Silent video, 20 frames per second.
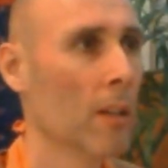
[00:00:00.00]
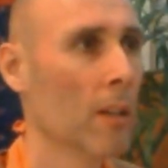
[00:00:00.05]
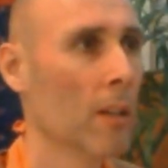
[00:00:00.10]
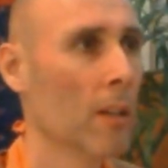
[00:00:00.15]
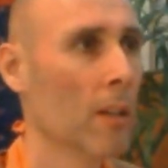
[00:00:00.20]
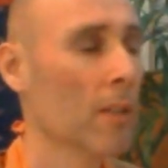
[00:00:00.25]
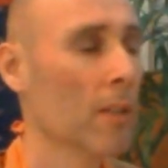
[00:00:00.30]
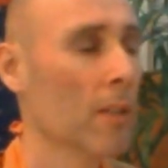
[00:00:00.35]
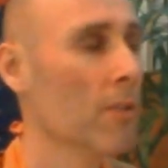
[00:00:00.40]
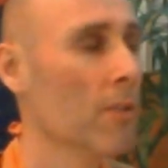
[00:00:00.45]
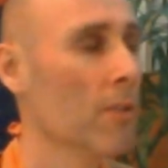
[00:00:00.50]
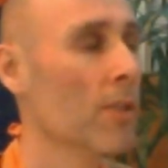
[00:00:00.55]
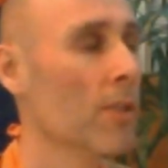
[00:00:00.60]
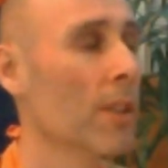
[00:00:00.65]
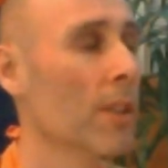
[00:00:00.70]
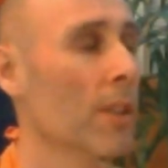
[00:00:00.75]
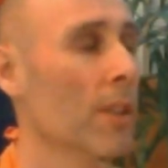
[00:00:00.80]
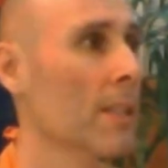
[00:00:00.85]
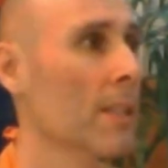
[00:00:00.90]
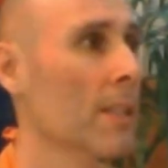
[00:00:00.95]
Krishna
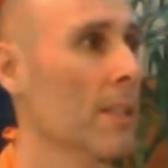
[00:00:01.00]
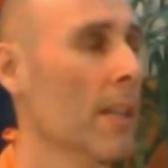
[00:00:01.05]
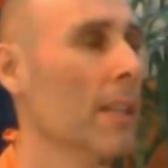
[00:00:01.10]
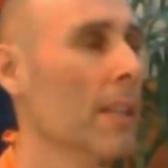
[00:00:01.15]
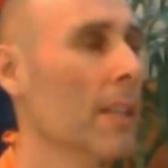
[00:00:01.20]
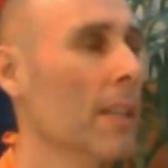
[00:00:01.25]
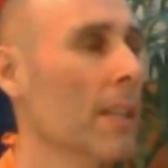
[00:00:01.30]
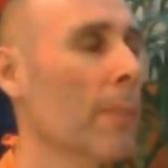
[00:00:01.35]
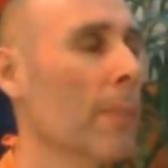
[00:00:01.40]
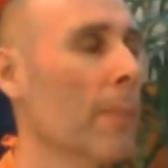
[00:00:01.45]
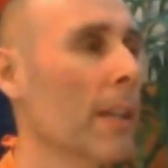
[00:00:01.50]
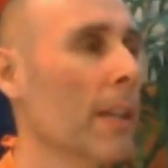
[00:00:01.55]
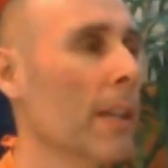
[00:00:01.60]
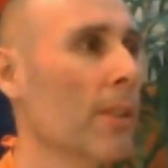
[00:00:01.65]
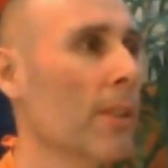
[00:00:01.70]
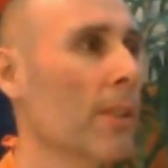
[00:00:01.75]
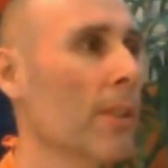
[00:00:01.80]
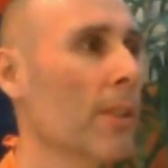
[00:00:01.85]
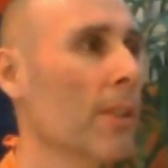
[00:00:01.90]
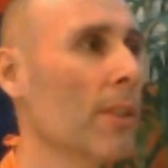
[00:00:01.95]
does not depend on us
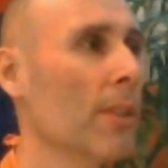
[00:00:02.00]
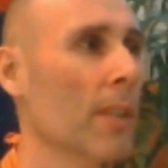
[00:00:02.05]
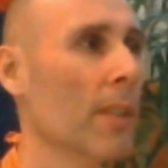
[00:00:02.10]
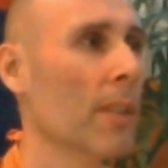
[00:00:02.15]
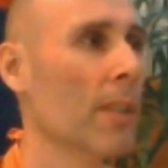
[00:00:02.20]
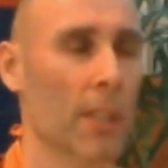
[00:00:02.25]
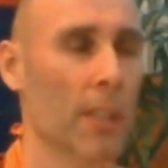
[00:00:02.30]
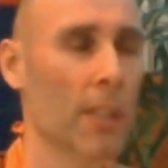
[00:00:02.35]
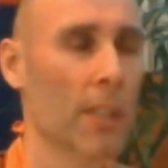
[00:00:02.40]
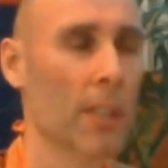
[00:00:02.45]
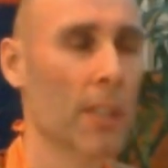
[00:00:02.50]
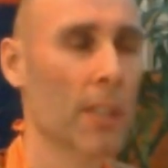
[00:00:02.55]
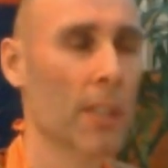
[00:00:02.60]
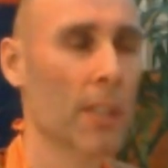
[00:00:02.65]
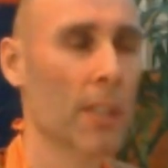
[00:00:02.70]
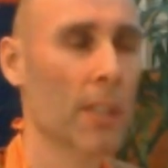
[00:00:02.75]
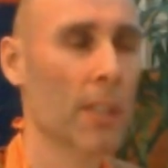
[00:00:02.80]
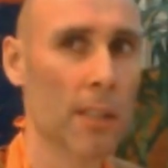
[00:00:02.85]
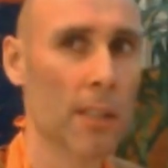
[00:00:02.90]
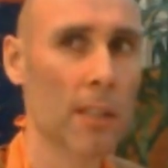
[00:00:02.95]
for his
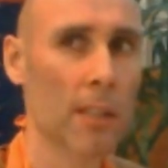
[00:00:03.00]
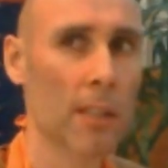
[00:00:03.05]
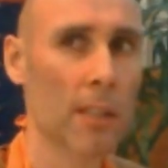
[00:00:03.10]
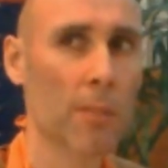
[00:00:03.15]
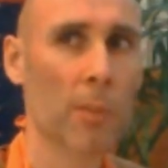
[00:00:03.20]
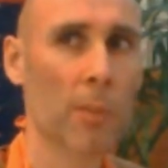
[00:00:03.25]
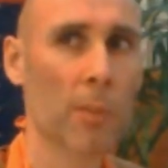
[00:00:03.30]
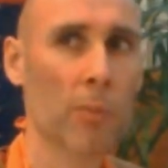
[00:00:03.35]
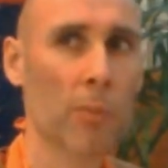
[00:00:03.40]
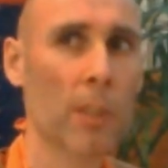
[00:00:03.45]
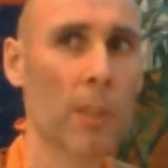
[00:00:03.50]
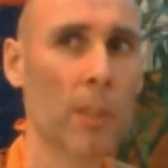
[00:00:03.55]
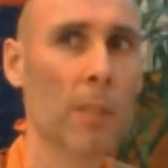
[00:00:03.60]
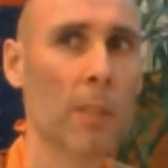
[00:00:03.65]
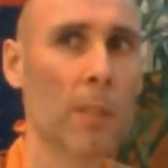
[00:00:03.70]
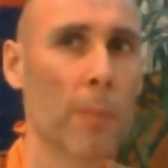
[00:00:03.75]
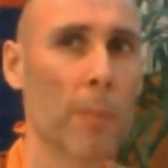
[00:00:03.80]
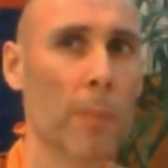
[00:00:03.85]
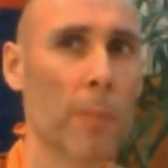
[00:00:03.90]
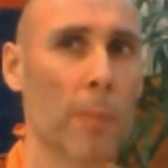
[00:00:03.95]
existence, but we depend
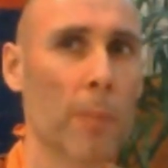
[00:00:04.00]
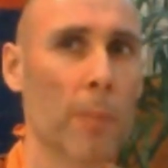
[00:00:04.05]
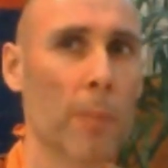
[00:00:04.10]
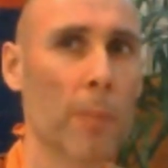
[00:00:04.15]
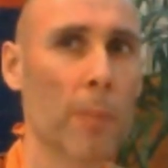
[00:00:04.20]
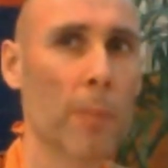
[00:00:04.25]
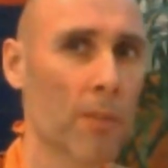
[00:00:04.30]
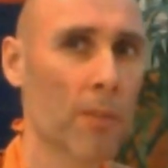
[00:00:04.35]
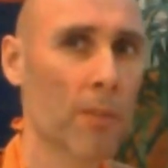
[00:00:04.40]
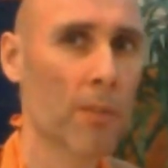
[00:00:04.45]
on Krishna